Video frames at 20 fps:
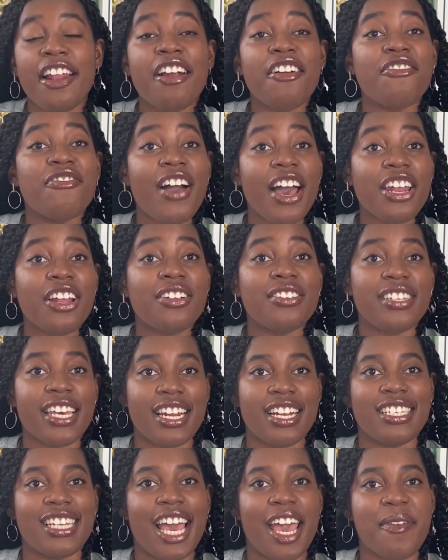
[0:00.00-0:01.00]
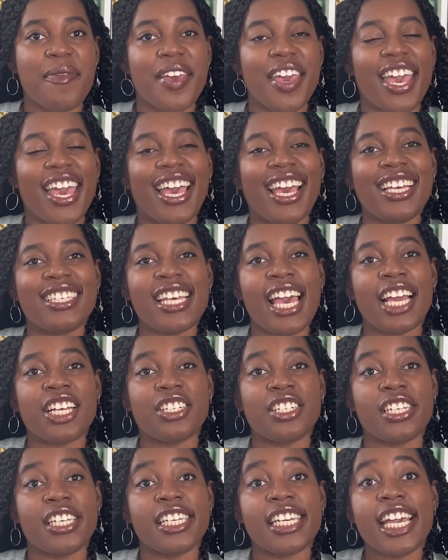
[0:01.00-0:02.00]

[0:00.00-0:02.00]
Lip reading: our final data type is actually